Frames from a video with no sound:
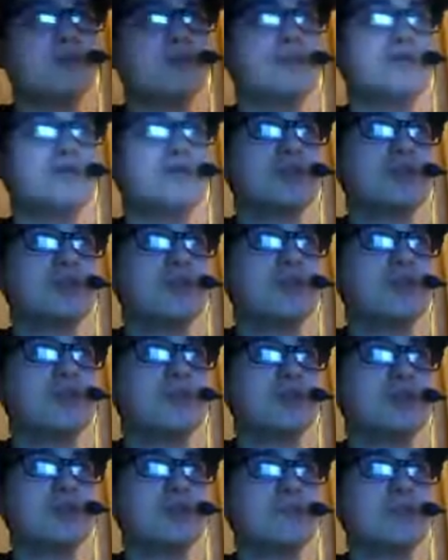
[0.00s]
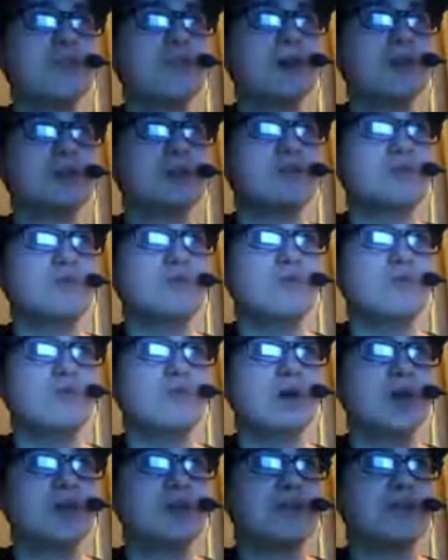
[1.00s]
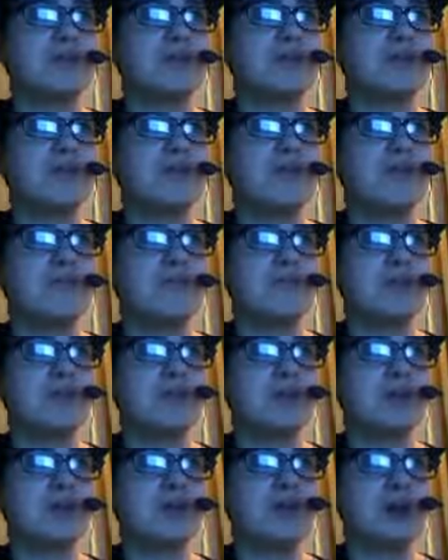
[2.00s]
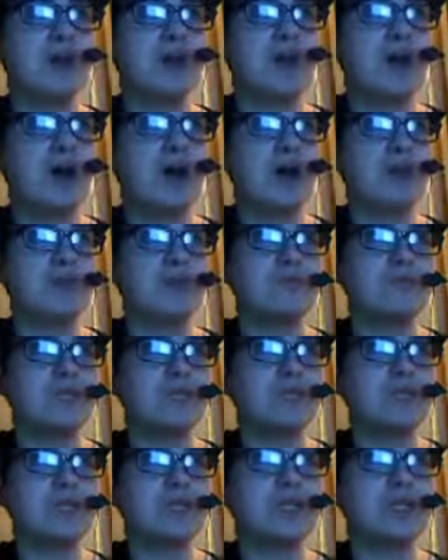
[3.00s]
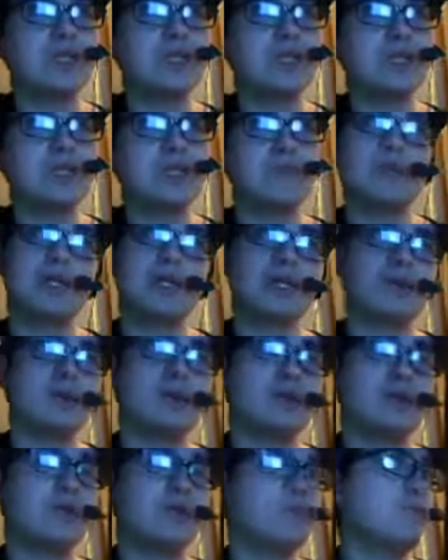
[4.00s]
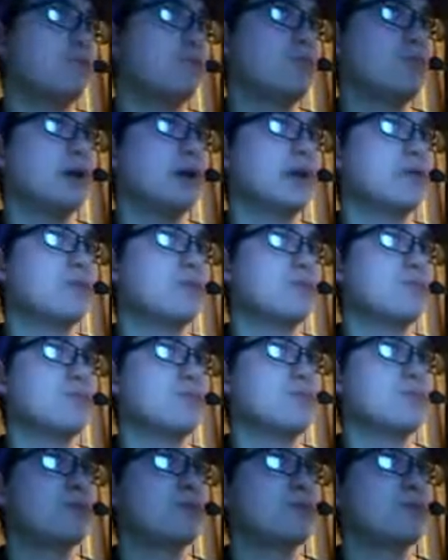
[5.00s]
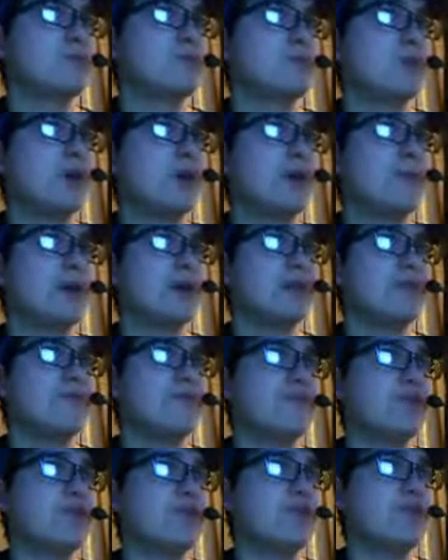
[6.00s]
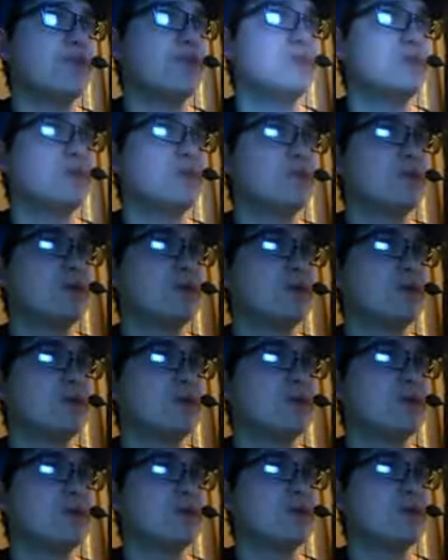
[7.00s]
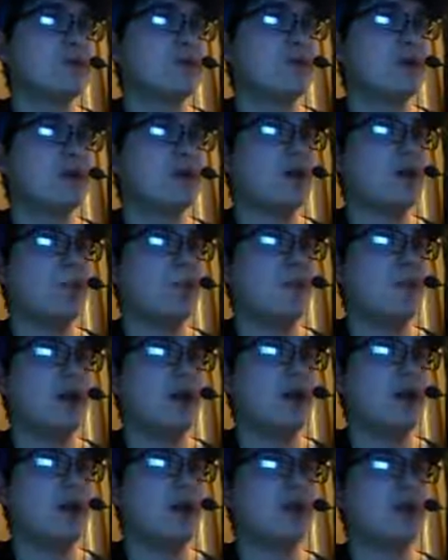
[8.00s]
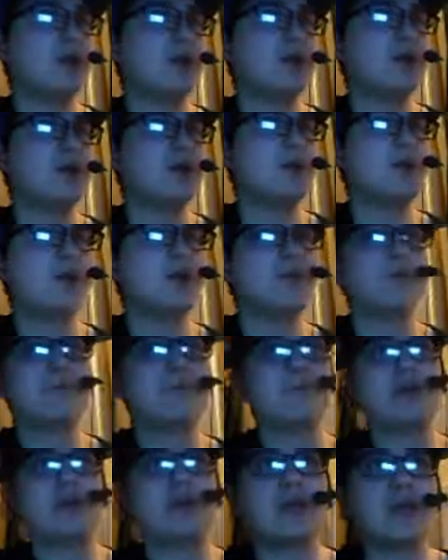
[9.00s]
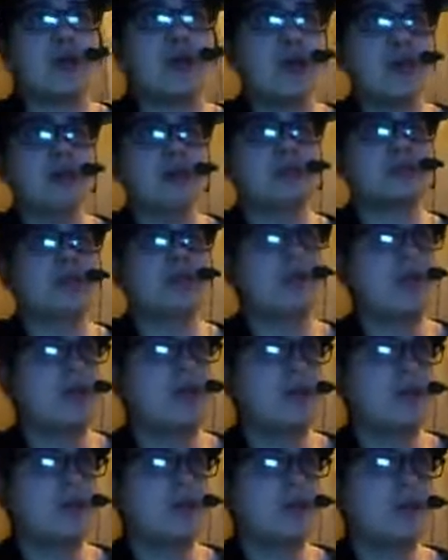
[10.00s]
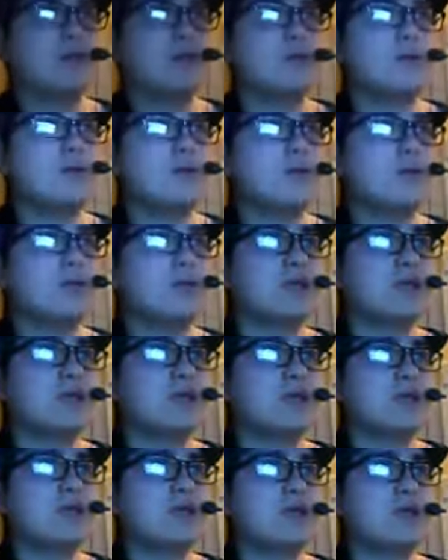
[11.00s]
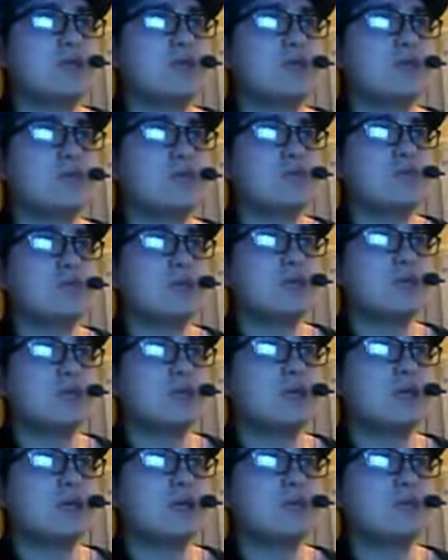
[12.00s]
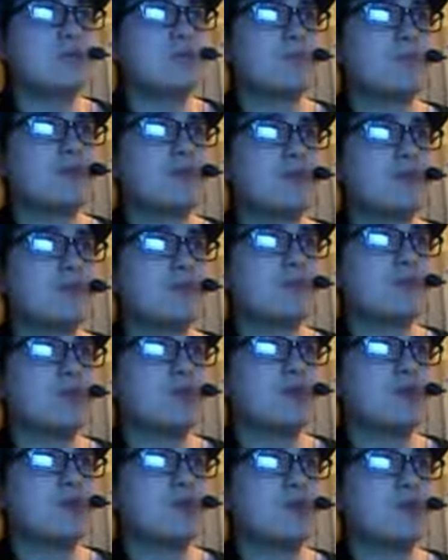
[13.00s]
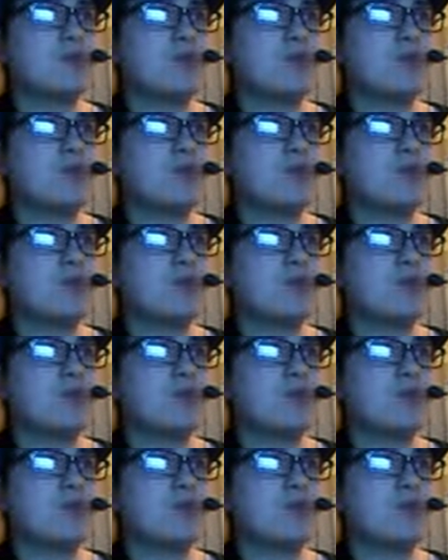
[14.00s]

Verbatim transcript: usually the ones from my school. I don't know if they were. I don't usually speak to them when I make the video. But because there's not the there's the reasons that I